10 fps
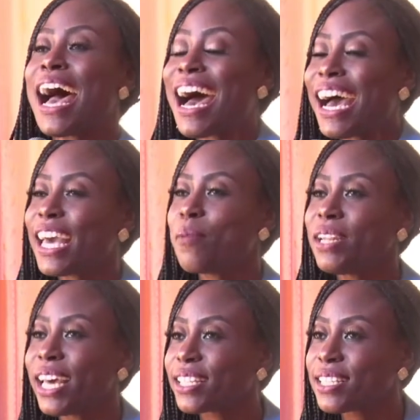I am
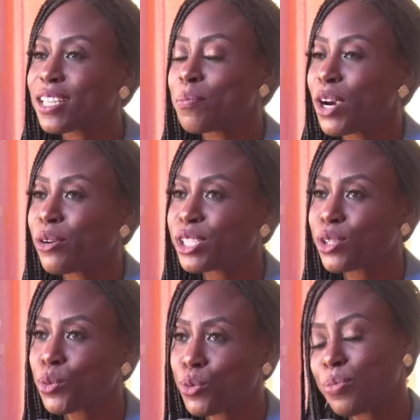like this
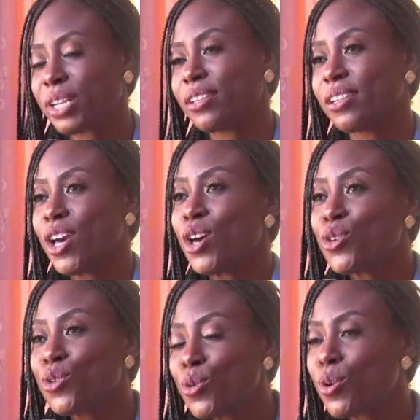Samaritan woman.
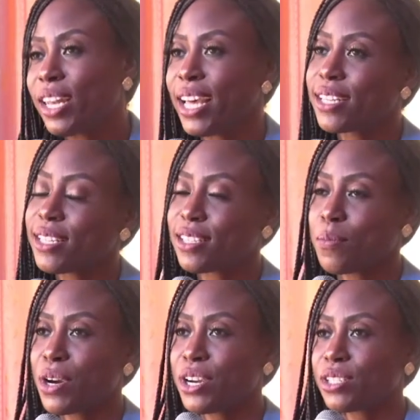You are like this
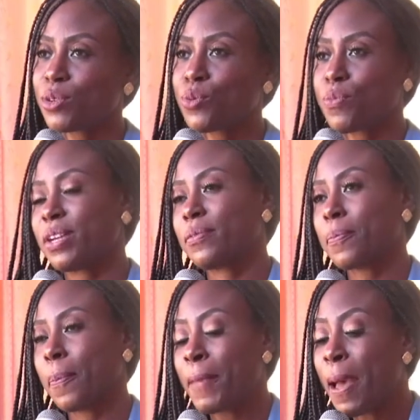Samaritan woman.
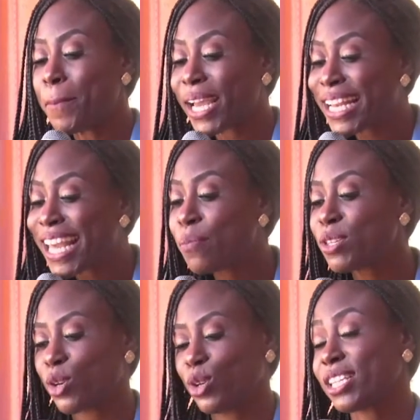My name
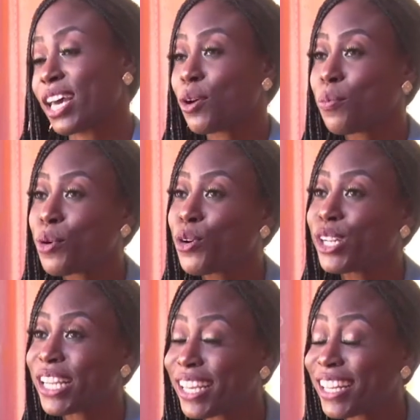is Osayi Obbo
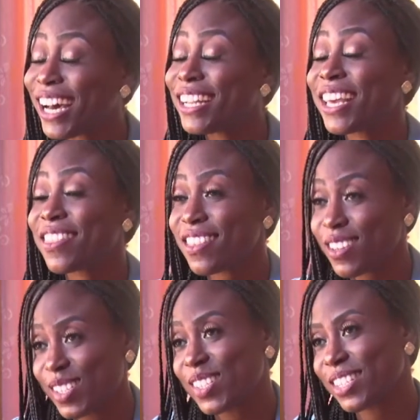Onen, and I
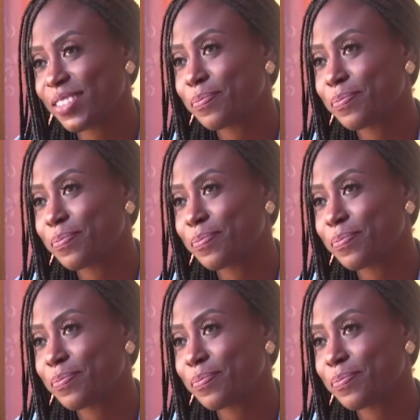thirst.